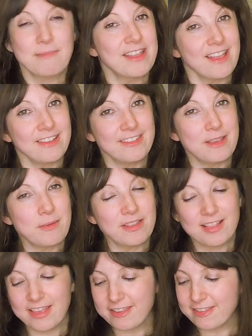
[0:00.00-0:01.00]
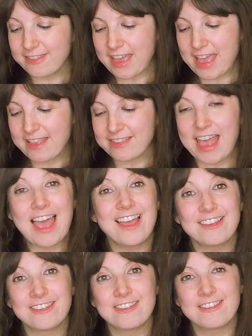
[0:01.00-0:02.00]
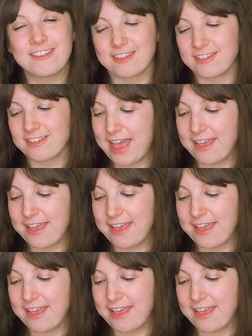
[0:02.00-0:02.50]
My next name on the list is Heston.